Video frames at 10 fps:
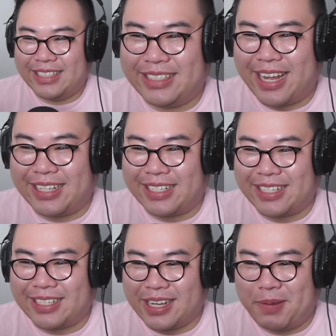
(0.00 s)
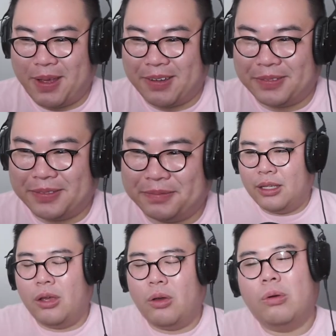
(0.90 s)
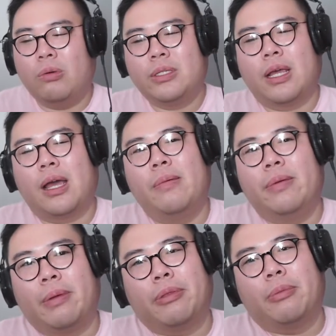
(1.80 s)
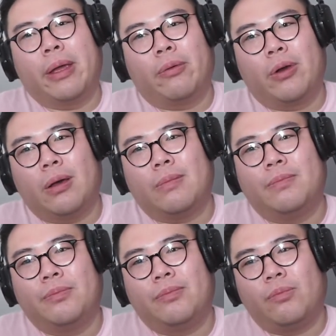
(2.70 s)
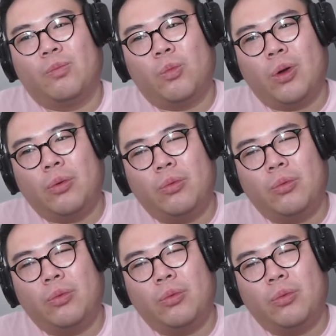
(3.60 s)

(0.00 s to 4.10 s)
Dad is sussing him out. What was the comment about the Bay of Rum? What